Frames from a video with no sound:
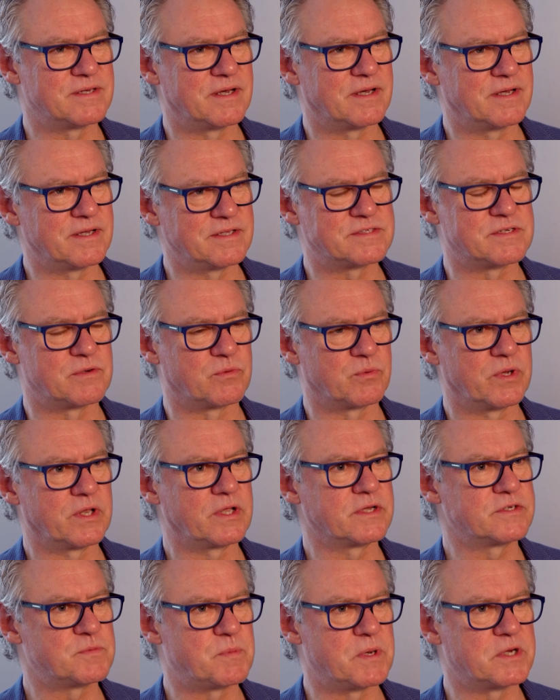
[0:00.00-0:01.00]
a, it's a
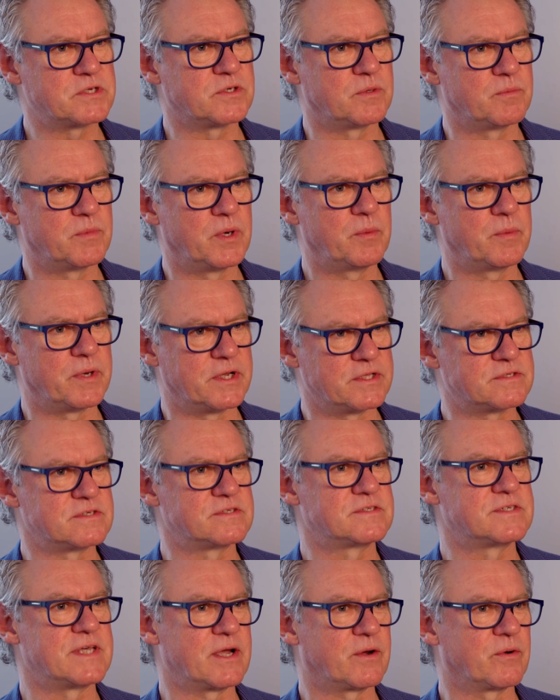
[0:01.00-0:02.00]
really special moment, it's a
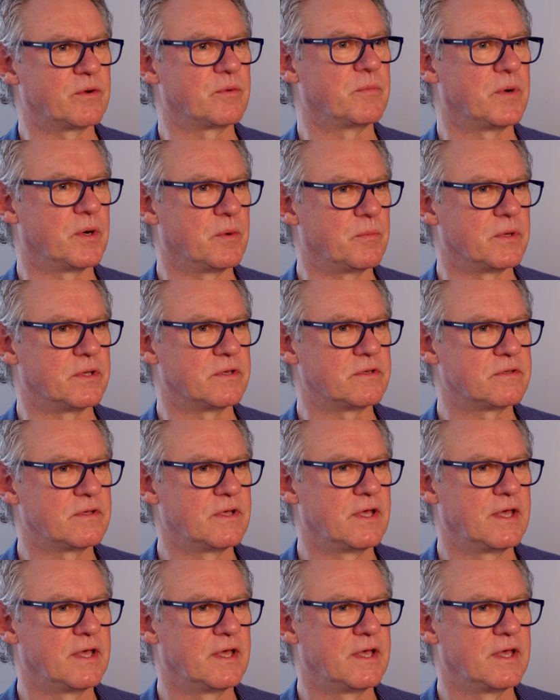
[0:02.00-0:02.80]
sacred moment.